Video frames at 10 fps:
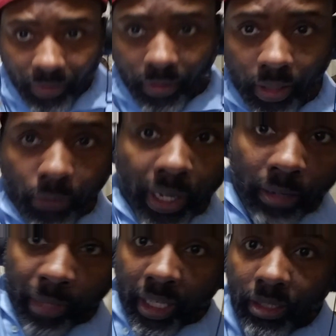the
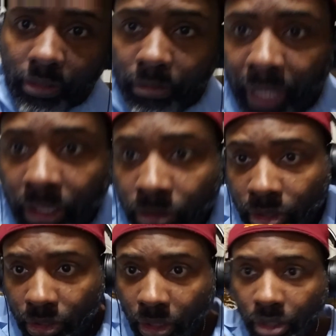grandmaster, master's
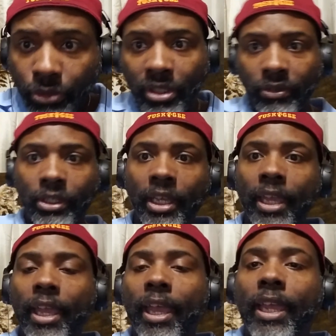in charge, whoever,
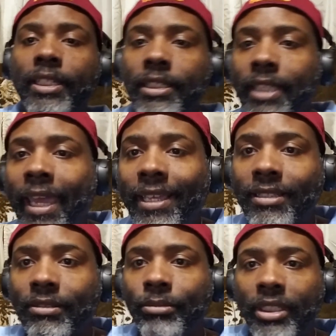and just ask
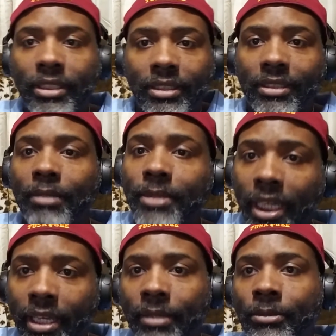them, because
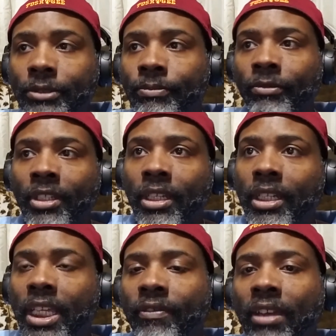sometimes
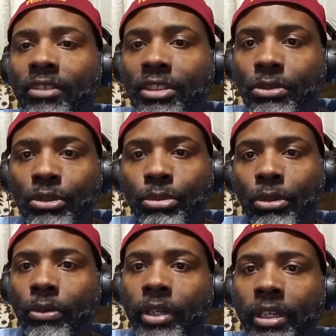they have after school
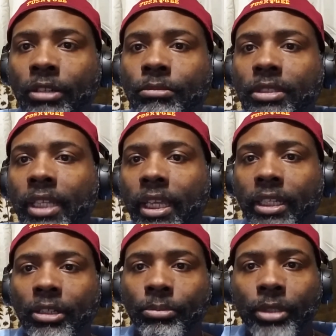programs that
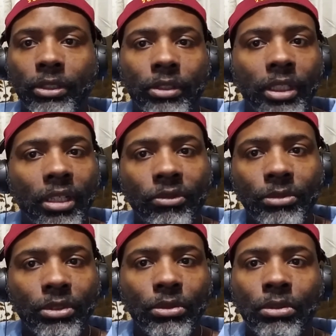they'll pick your kid up from
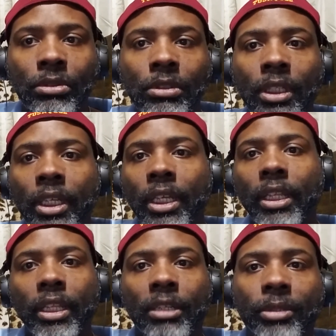school.
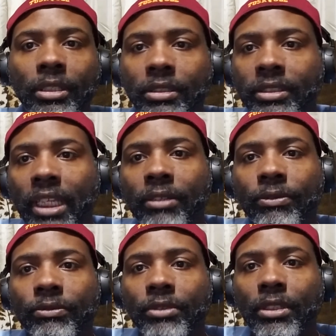It'll be a safe,
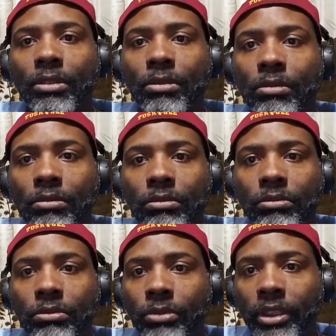
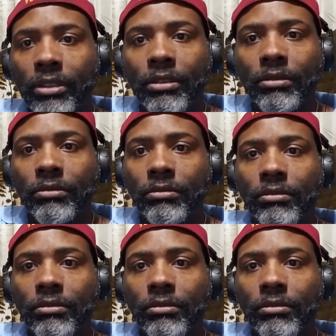well